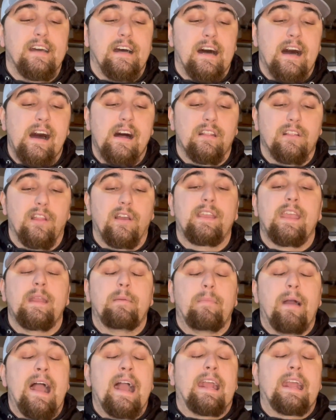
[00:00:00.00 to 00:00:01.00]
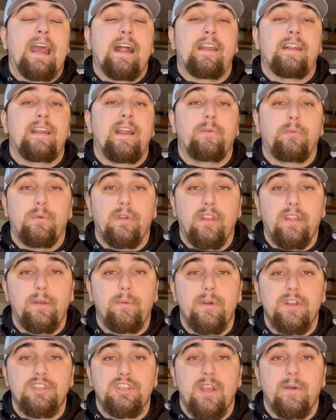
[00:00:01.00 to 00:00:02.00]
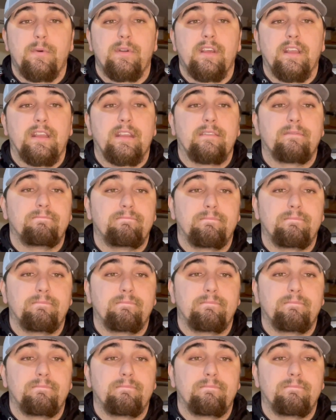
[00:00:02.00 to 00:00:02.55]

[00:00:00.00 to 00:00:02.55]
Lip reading: Looking back on it, I really wish I would have